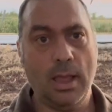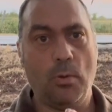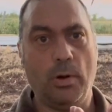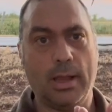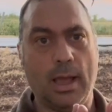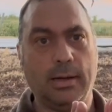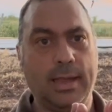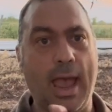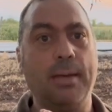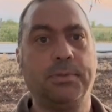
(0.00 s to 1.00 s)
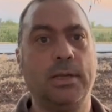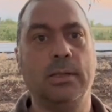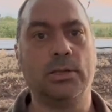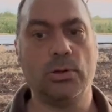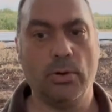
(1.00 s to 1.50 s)
and where you got gaps
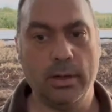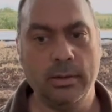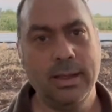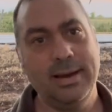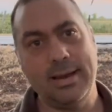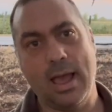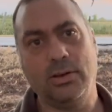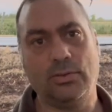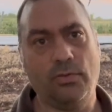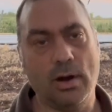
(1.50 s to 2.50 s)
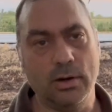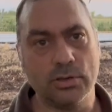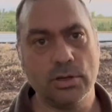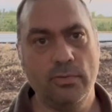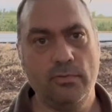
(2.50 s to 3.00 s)
in the soil down as far
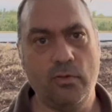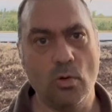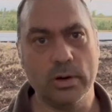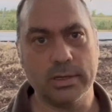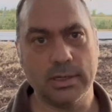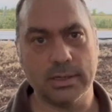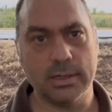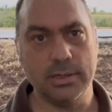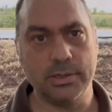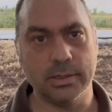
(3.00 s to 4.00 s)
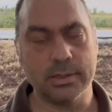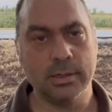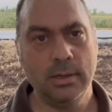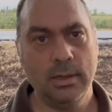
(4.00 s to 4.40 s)
as four to six inches.